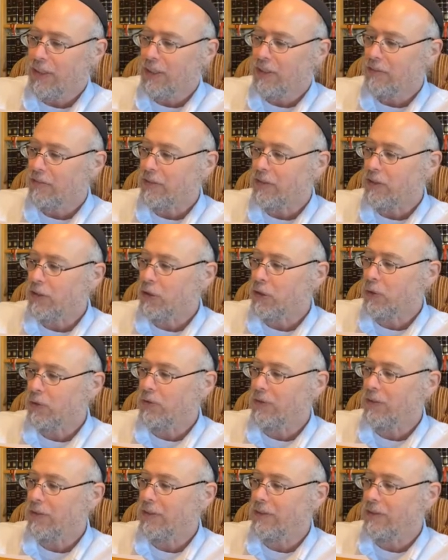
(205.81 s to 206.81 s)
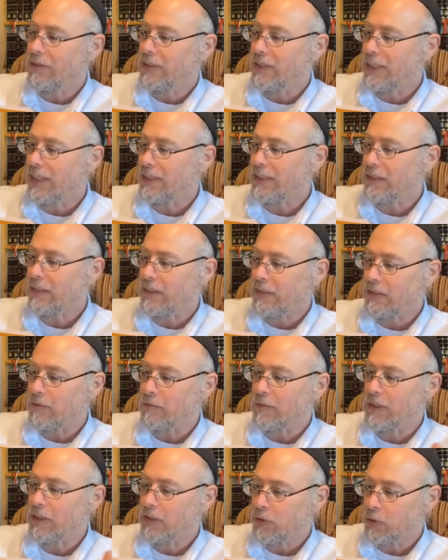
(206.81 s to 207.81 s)
For the children of the desolate,
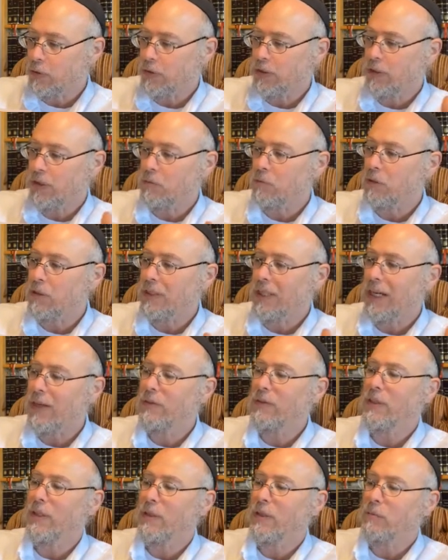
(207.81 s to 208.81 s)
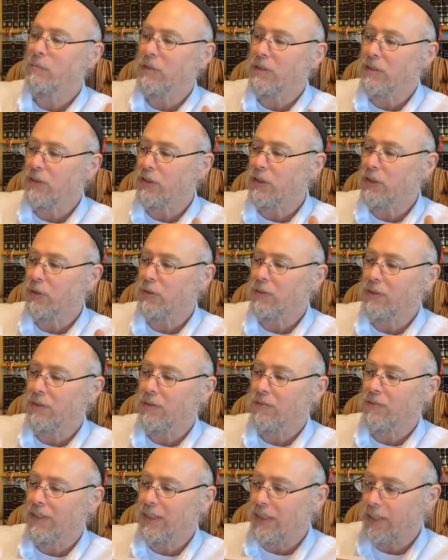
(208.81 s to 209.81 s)
meaning Jerusalem, will outnumber the children
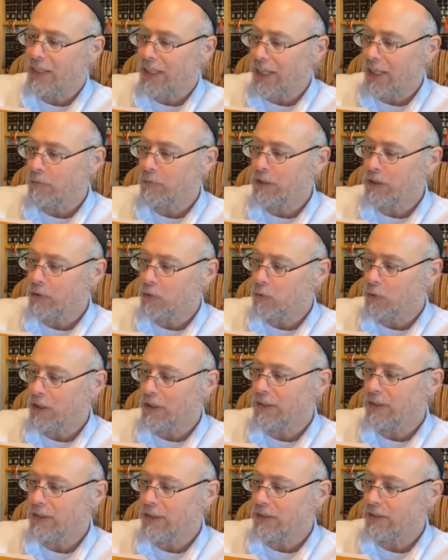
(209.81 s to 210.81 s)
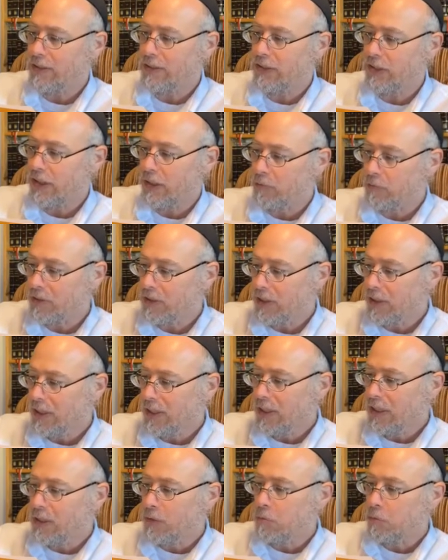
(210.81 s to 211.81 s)
of the inhabited one, says Hashem.
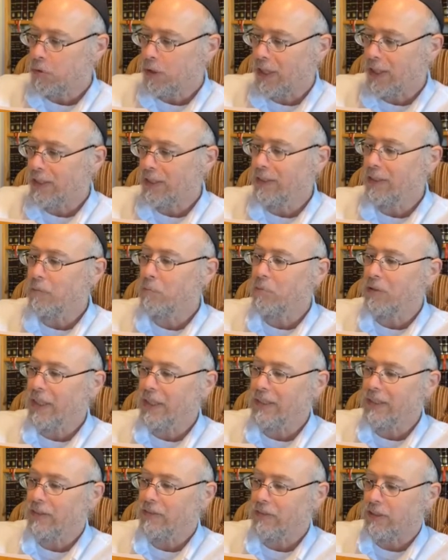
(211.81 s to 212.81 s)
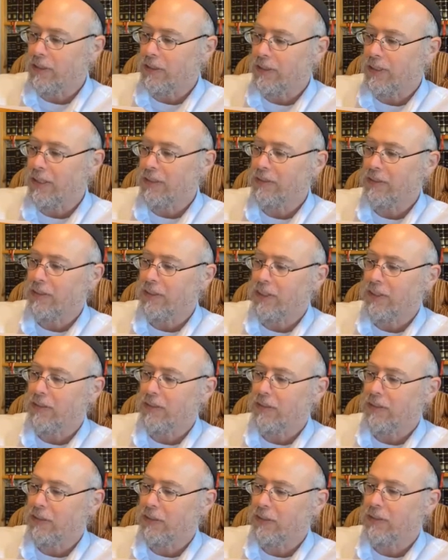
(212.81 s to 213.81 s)
Broaden the place of your tent and let
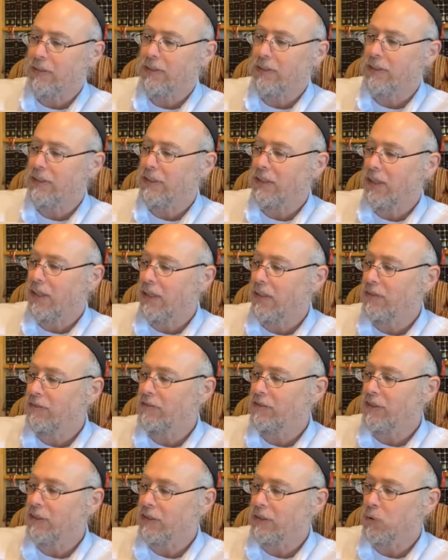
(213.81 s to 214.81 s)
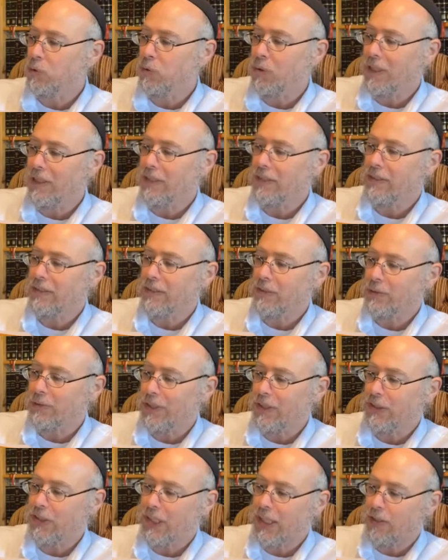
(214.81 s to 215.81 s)
the curtains of your dwelling
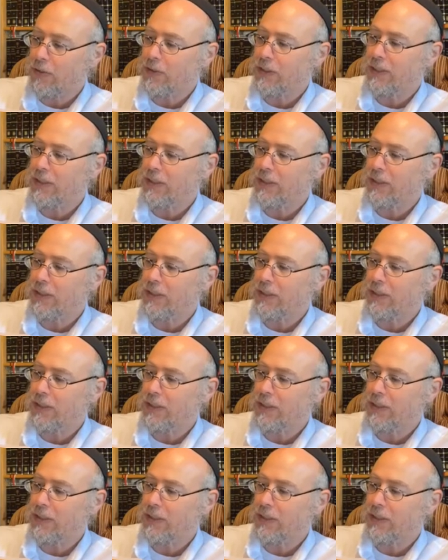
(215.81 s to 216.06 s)
stretch out.